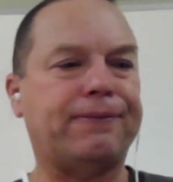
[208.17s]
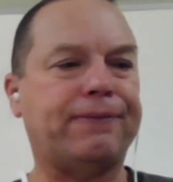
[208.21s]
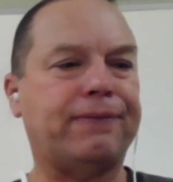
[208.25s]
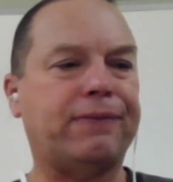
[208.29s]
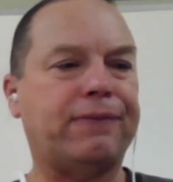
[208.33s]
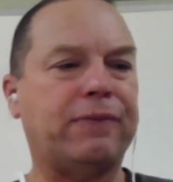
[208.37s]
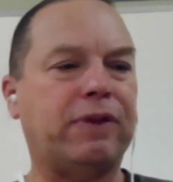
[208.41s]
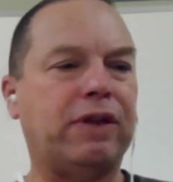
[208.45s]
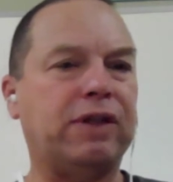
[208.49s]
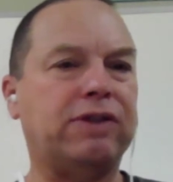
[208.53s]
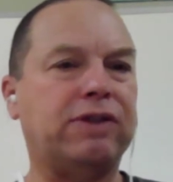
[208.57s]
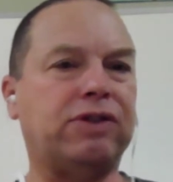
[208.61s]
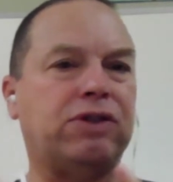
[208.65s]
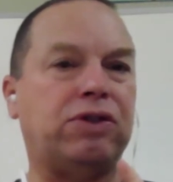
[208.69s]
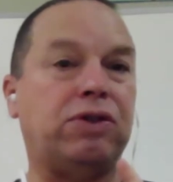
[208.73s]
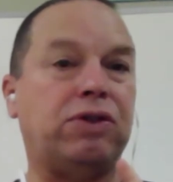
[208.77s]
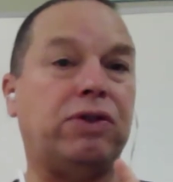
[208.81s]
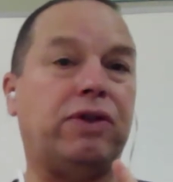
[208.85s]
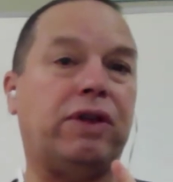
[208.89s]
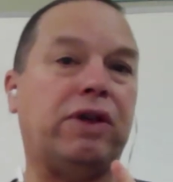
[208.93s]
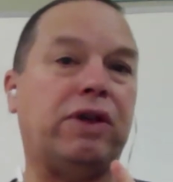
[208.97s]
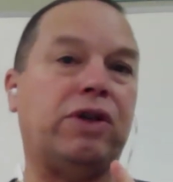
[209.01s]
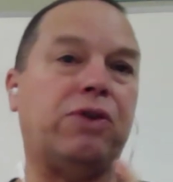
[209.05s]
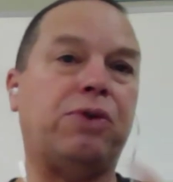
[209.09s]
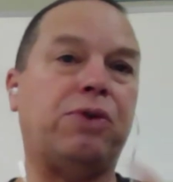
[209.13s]
let's do
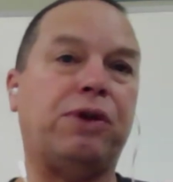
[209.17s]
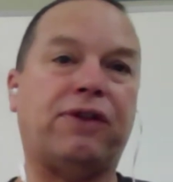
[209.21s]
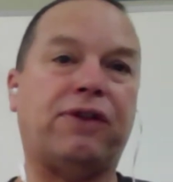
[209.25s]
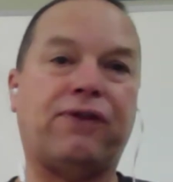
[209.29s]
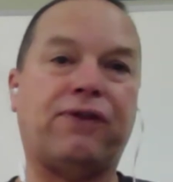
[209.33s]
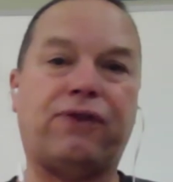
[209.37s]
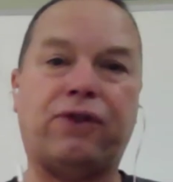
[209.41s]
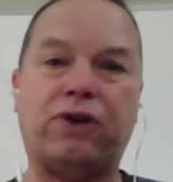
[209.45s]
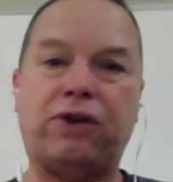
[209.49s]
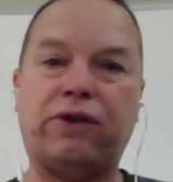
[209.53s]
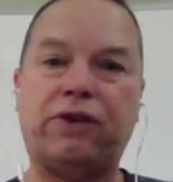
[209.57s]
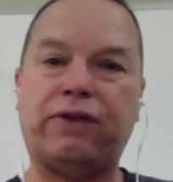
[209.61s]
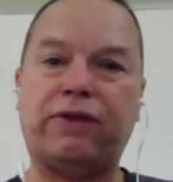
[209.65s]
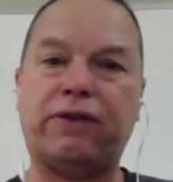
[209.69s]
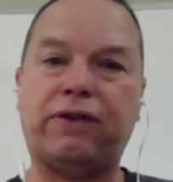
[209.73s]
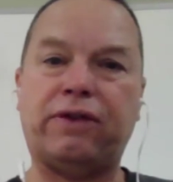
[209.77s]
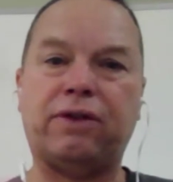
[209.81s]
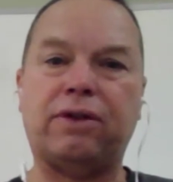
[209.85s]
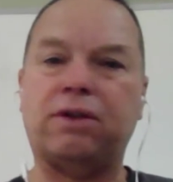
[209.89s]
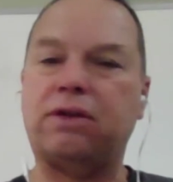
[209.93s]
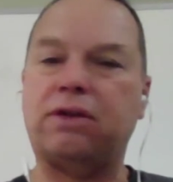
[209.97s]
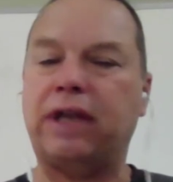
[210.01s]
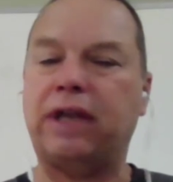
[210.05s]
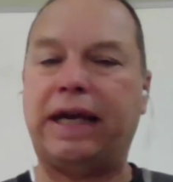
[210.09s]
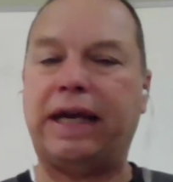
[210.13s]
the quiz first.
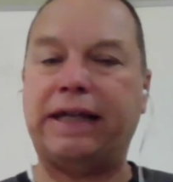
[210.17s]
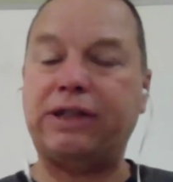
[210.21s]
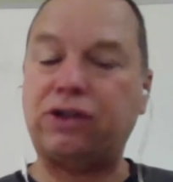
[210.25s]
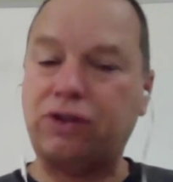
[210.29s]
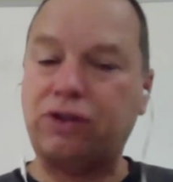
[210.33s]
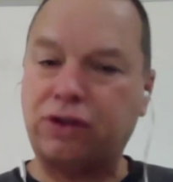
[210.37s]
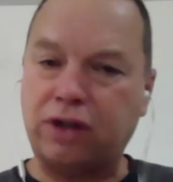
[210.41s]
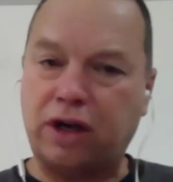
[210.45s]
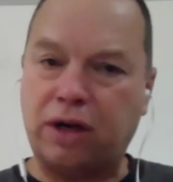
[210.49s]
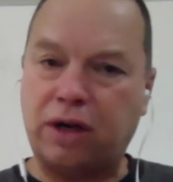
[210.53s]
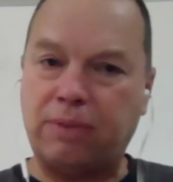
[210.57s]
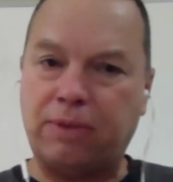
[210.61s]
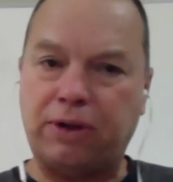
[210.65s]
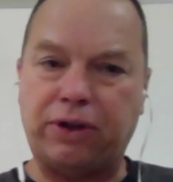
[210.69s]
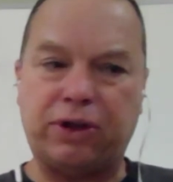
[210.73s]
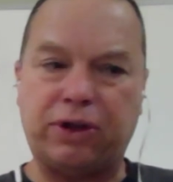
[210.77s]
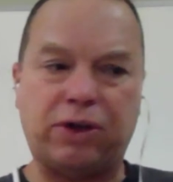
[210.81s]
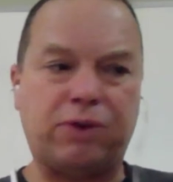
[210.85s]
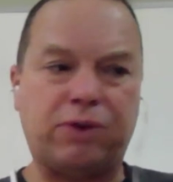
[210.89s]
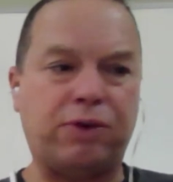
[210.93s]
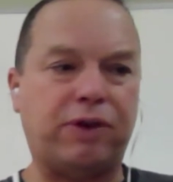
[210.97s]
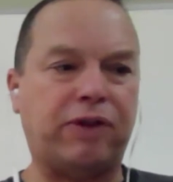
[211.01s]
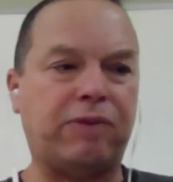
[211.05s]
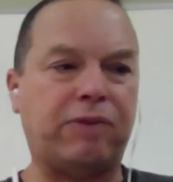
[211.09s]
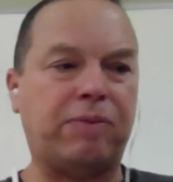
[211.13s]
Nice job on the
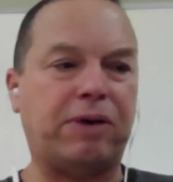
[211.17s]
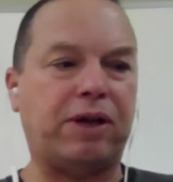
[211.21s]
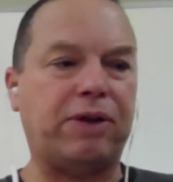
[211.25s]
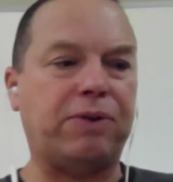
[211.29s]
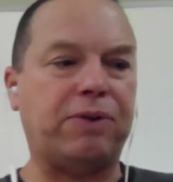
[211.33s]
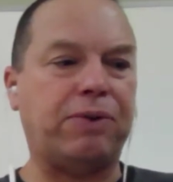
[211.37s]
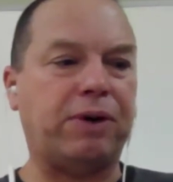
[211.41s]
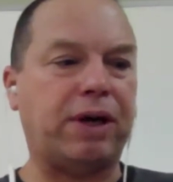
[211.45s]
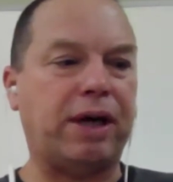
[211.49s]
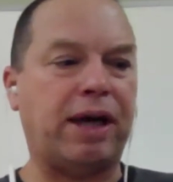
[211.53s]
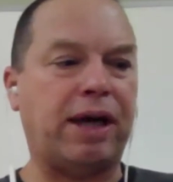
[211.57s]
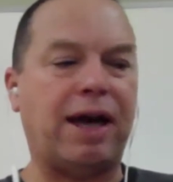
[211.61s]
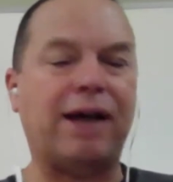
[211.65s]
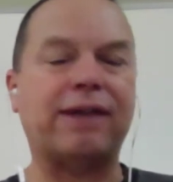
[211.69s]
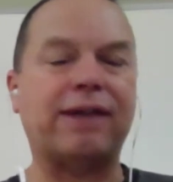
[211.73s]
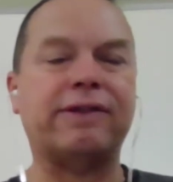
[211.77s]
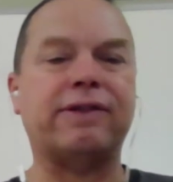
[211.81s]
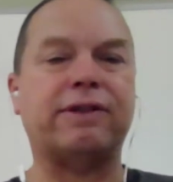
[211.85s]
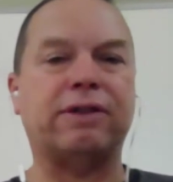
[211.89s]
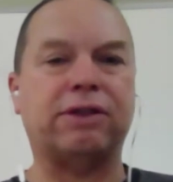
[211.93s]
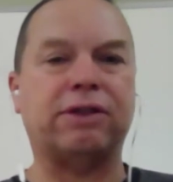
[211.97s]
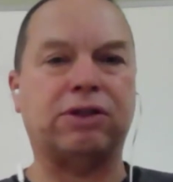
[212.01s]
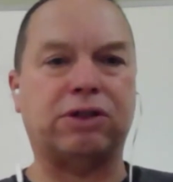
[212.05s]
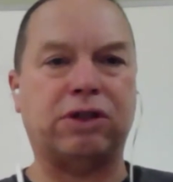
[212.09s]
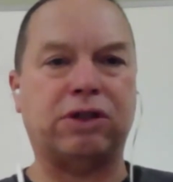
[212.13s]
quiz, by the way.
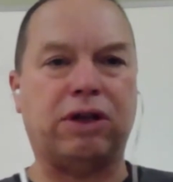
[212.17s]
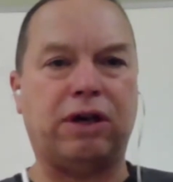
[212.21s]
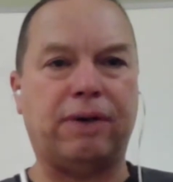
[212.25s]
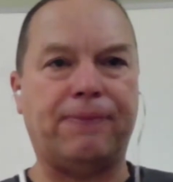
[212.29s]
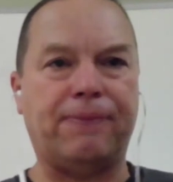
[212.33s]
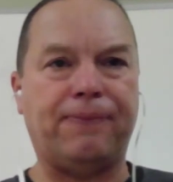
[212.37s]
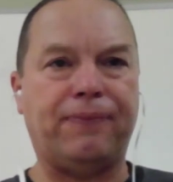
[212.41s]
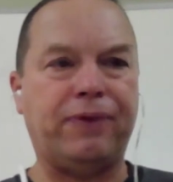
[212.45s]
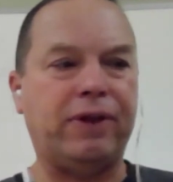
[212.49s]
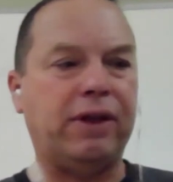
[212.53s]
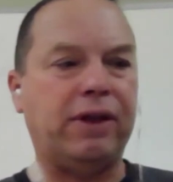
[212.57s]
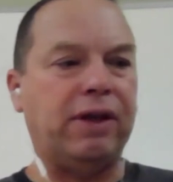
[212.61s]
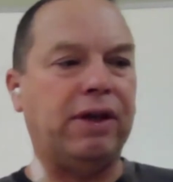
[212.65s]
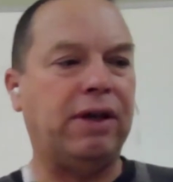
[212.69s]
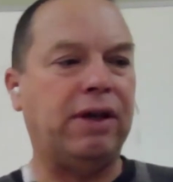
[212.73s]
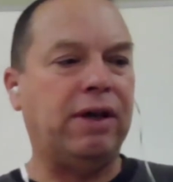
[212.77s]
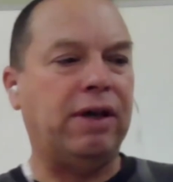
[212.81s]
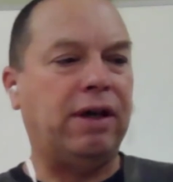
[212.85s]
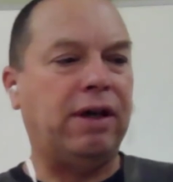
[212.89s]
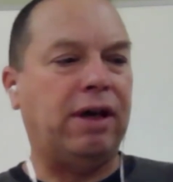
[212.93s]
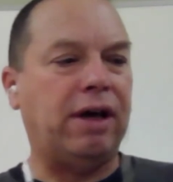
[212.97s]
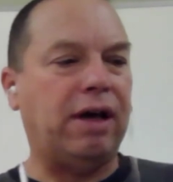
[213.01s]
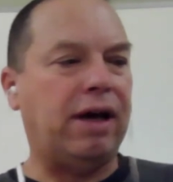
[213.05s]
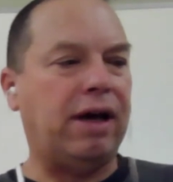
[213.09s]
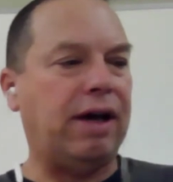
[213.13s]
Excellent job.
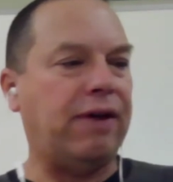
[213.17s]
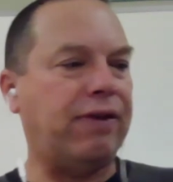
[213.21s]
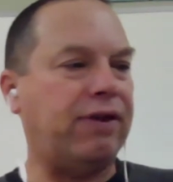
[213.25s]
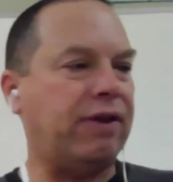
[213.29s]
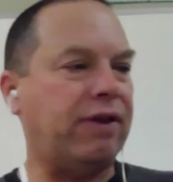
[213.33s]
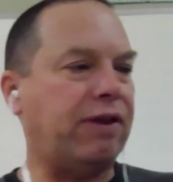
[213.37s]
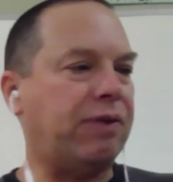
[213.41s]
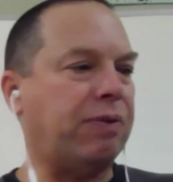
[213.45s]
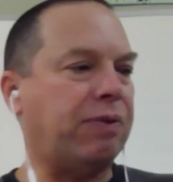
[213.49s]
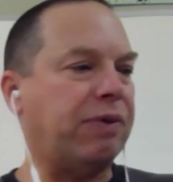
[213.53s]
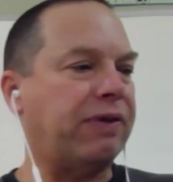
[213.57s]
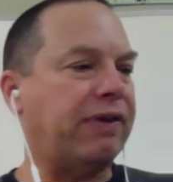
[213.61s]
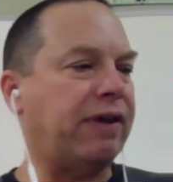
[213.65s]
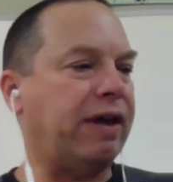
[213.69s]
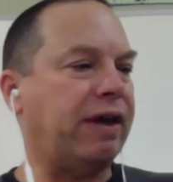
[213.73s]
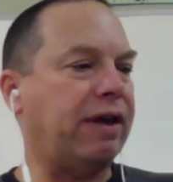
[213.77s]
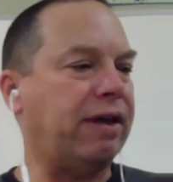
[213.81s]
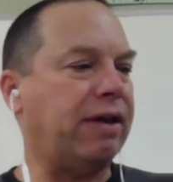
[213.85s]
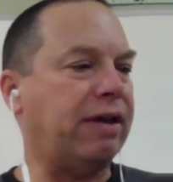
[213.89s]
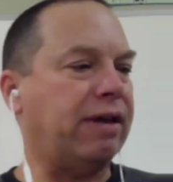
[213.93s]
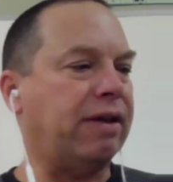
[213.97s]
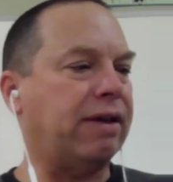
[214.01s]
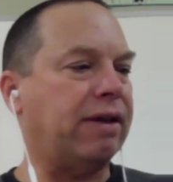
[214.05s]
This was it.